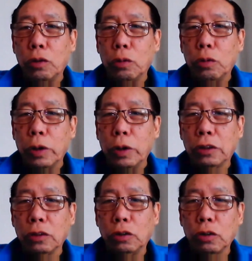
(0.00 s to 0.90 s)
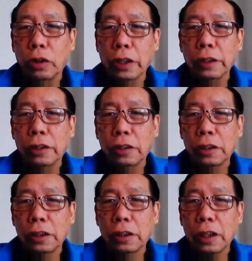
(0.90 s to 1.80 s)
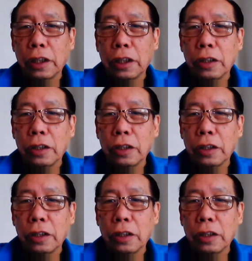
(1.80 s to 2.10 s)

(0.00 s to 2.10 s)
or who wants to join us,